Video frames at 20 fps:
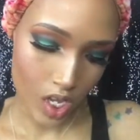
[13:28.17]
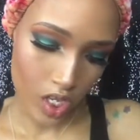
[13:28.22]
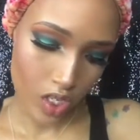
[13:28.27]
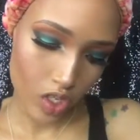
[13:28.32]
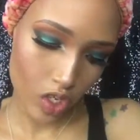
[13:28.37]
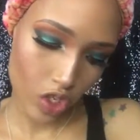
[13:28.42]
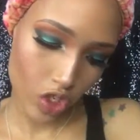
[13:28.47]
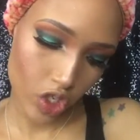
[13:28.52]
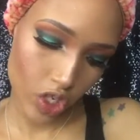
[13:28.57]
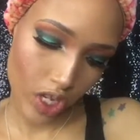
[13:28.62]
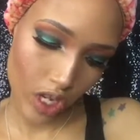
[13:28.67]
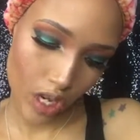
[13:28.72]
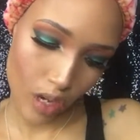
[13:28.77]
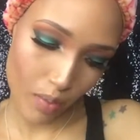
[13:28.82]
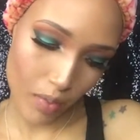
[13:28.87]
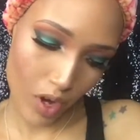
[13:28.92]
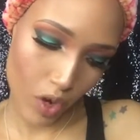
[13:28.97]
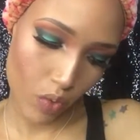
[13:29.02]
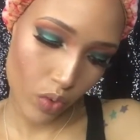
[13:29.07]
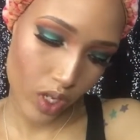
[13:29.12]
So she
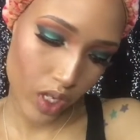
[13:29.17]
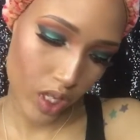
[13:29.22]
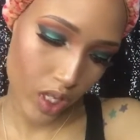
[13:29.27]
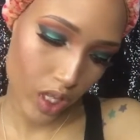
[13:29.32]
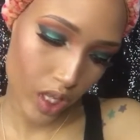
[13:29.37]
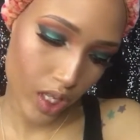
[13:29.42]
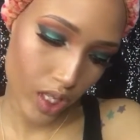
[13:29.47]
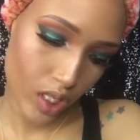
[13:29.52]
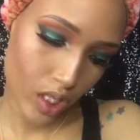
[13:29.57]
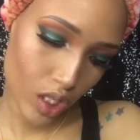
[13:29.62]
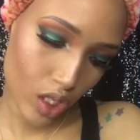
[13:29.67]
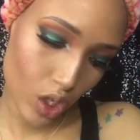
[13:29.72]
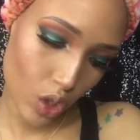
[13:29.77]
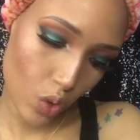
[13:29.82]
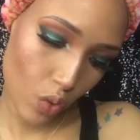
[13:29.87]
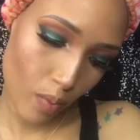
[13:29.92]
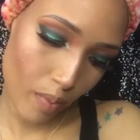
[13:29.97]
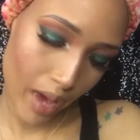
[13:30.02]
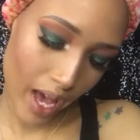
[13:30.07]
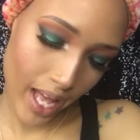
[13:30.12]
came out with
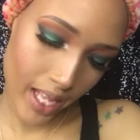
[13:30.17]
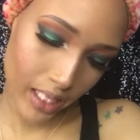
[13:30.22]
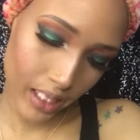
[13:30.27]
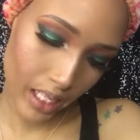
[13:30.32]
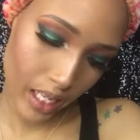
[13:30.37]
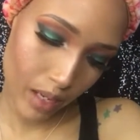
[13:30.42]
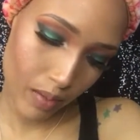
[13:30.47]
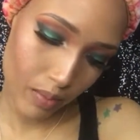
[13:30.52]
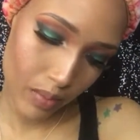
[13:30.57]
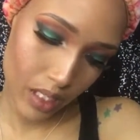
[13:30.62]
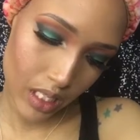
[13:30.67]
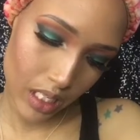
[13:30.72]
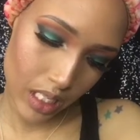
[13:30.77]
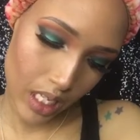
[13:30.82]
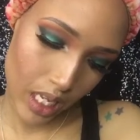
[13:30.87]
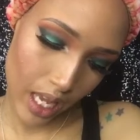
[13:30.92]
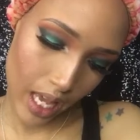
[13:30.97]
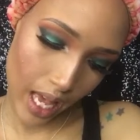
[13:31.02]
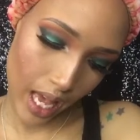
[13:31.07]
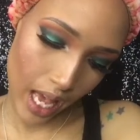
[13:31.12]
2 matte
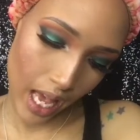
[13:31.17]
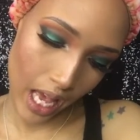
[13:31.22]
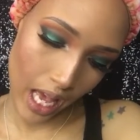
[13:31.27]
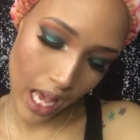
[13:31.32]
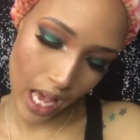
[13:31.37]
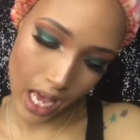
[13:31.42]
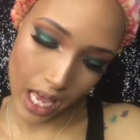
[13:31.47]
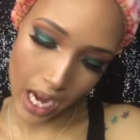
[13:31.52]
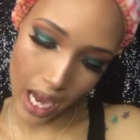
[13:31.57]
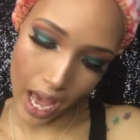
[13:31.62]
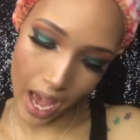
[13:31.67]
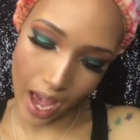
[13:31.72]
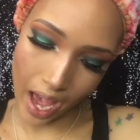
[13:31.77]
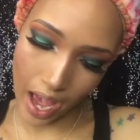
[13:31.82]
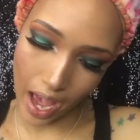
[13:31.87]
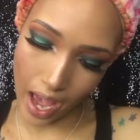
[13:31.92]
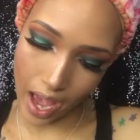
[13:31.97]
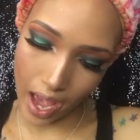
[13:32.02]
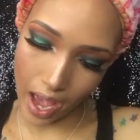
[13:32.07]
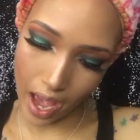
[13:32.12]
lips and
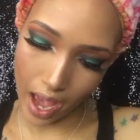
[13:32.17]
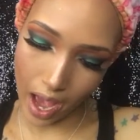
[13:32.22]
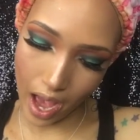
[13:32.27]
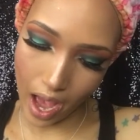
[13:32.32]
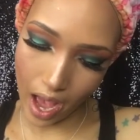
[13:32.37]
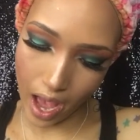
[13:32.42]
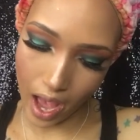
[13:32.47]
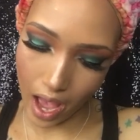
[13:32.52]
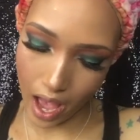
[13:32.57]
a